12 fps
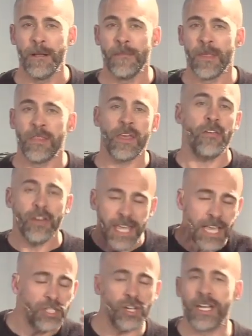The other
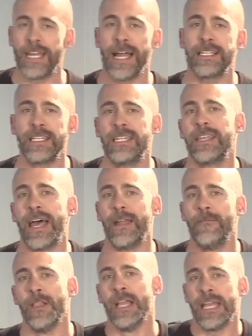keys are connected to
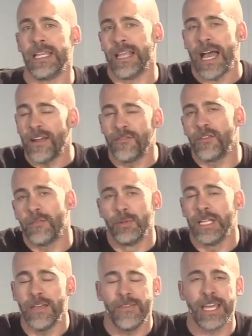that. In light of
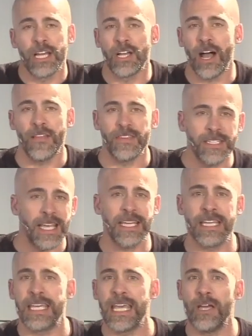believing in God, the
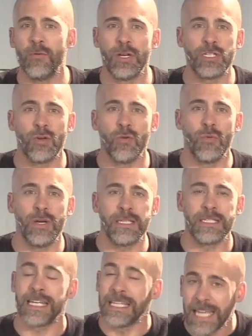second key
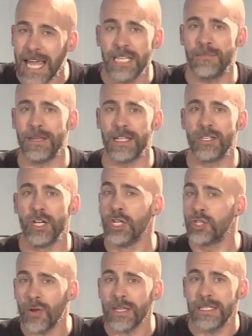was contentment,
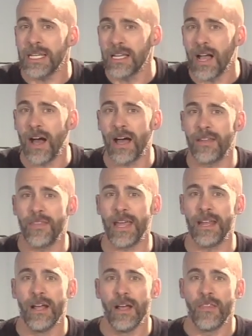trusting God
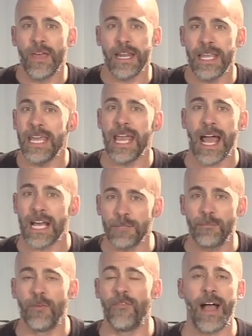that he has
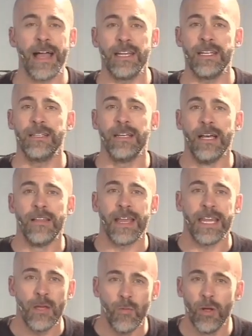provided,
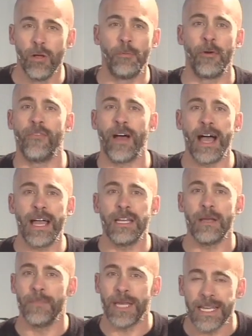that he will
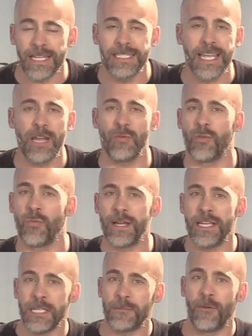provide, being content with
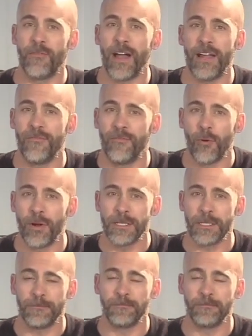what he's provided for us.